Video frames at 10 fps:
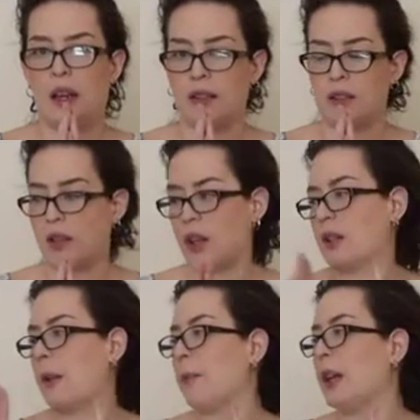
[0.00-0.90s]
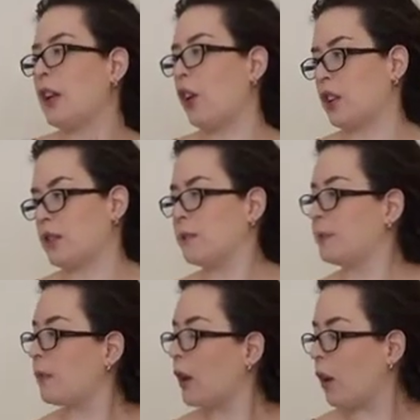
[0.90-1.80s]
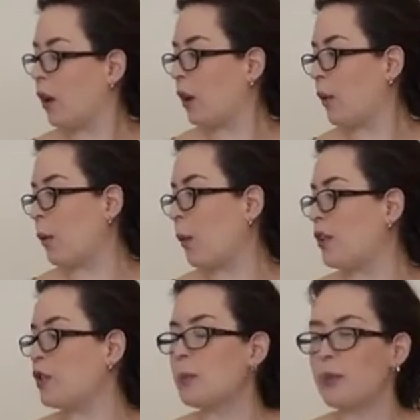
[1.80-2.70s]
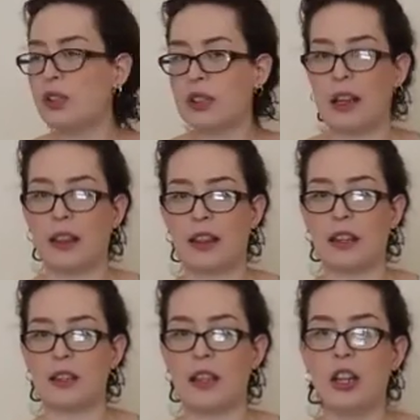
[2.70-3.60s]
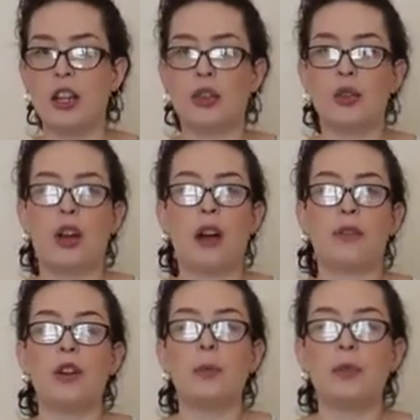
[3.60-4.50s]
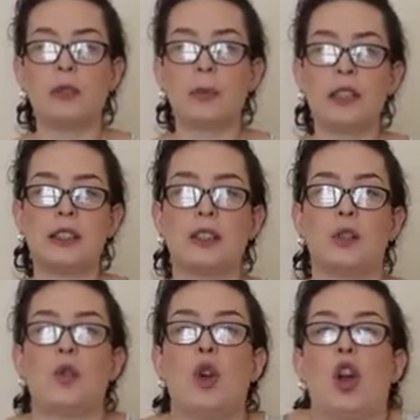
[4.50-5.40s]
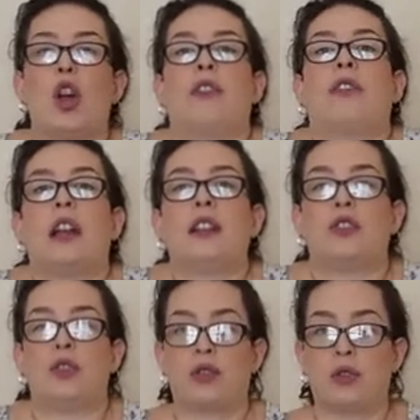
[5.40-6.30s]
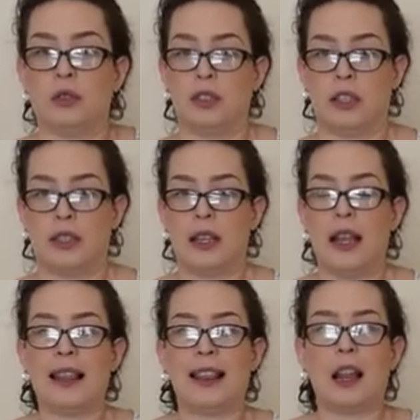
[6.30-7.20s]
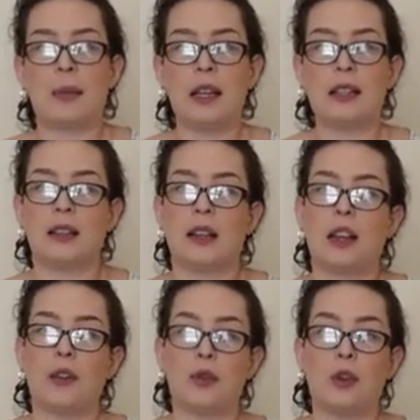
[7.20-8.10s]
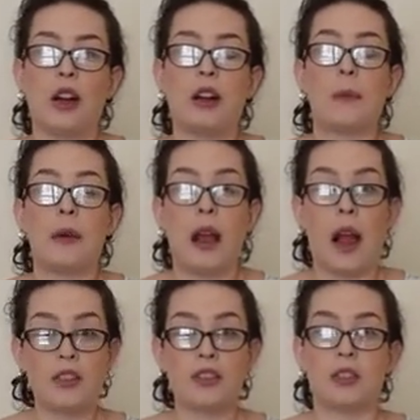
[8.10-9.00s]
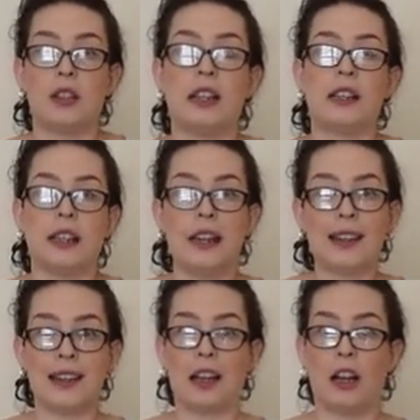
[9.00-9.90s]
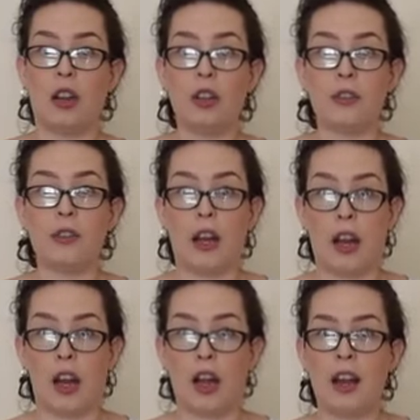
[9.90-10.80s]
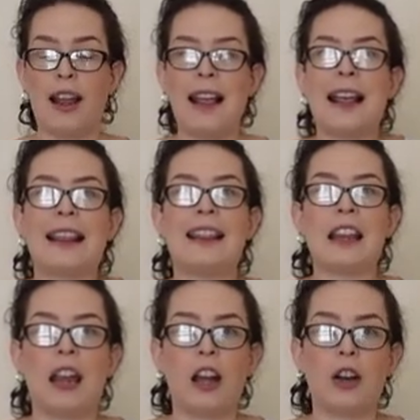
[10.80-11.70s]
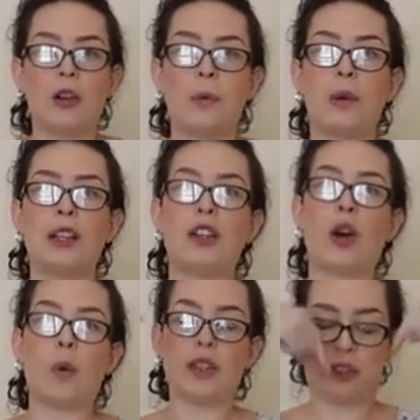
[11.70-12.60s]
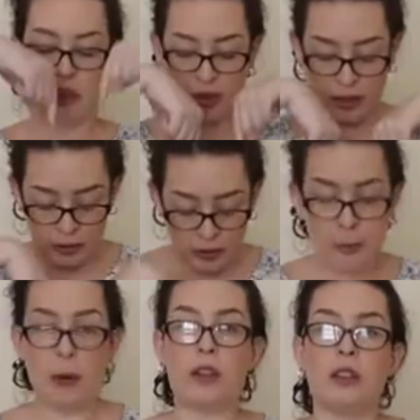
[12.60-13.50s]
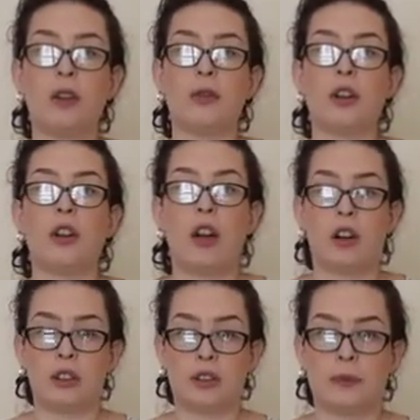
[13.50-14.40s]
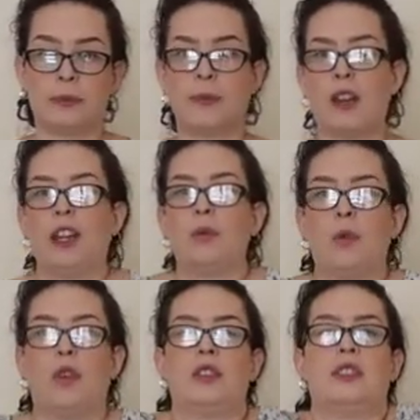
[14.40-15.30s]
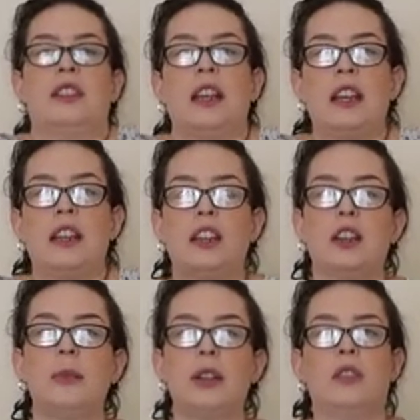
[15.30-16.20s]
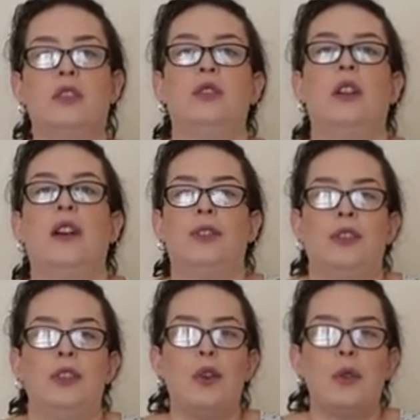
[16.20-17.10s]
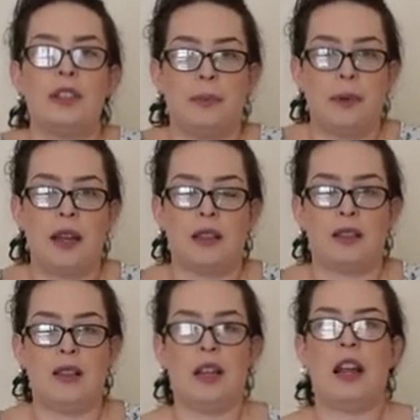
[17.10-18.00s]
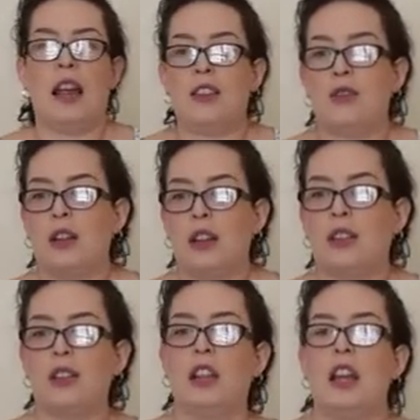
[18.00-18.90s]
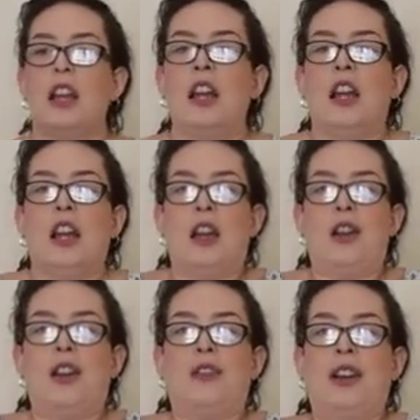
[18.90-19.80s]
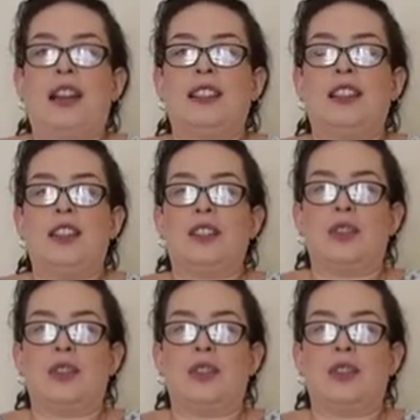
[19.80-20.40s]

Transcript: exercise? Because when you push like this, you have no possibility to raise your shoulders. That means that if you are actually taking a lot of air, the air will go straight to the bottom of your lungs. It won't stay here because you have no space and you cannot raise the